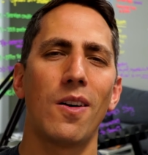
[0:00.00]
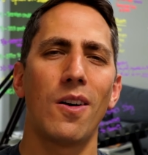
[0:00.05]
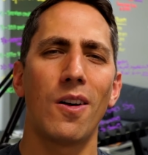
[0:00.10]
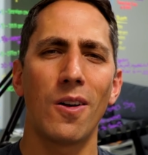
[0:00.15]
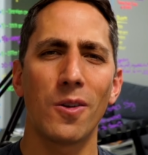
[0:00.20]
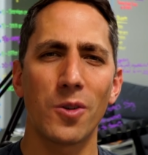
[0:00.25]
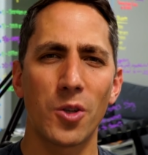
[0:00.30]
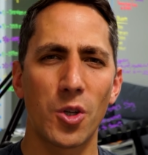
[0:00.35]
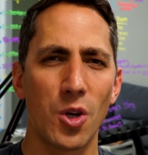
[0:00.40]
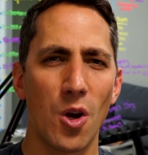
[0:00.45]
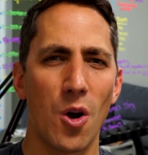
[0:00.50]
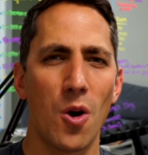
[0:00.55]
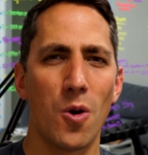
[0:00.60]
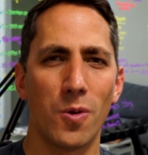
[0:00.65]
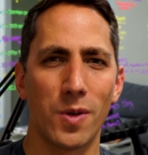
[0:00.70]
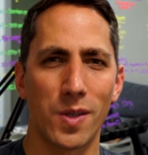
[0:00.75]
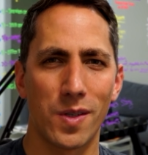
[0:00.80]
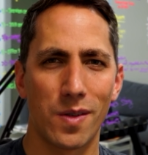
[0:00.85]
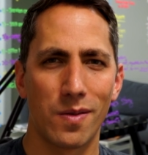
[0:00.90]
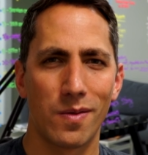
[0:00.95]
all
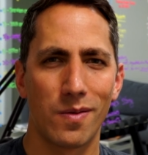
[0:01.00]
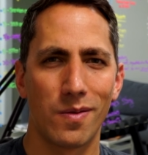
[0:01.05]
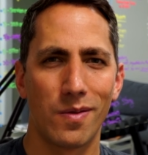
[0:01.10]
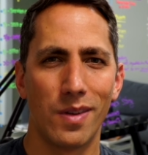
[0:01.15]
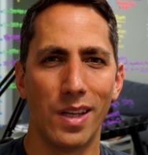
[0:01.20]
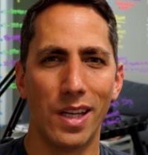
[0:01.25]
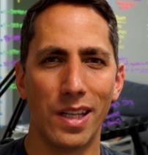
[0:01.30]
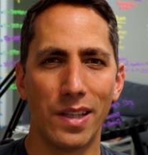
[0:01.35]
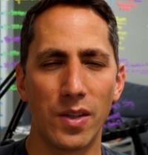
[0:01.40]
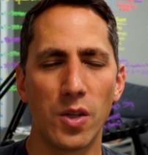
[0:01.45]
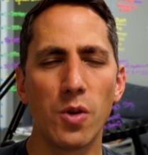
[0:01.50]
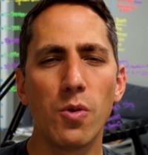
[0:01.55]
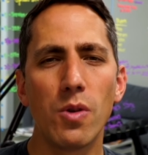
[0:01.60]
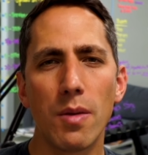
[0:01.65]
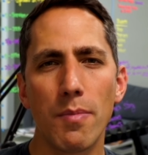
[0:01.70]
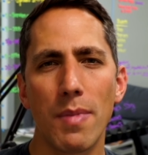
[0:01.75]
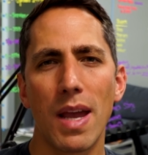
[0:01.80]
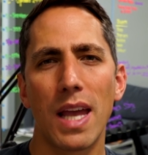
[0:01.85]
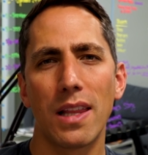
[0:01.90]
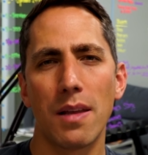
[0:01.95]
shows that doing
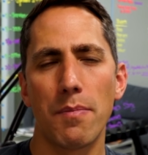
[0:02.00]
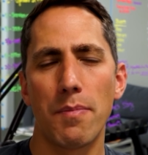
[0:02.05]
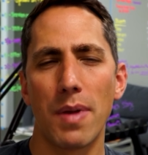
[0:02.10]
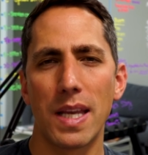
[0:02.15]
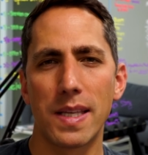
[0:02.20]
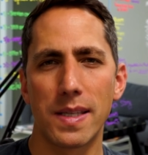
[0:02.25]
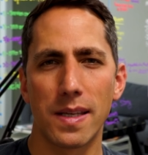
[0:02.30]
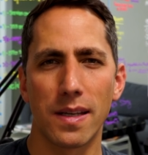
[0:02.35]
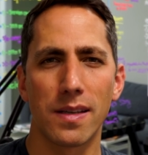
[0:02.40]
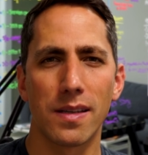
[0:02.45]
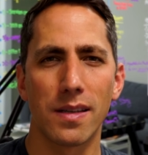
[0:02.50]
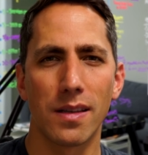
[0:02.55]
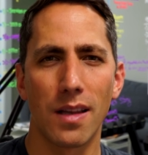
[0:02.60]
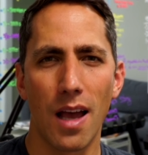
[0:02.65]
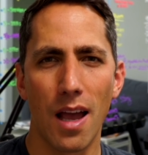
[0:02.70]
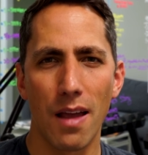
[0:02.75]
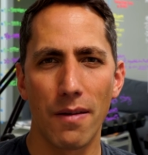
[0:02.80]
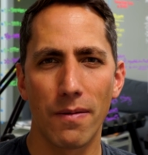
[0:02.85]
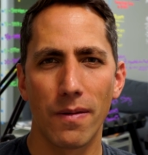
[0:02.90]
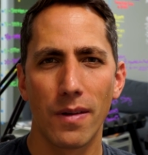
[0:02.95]
the manly basics in
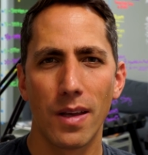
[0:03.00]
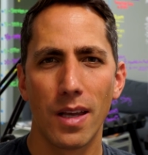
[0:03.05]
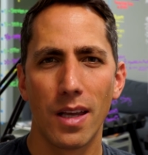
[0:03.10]
life,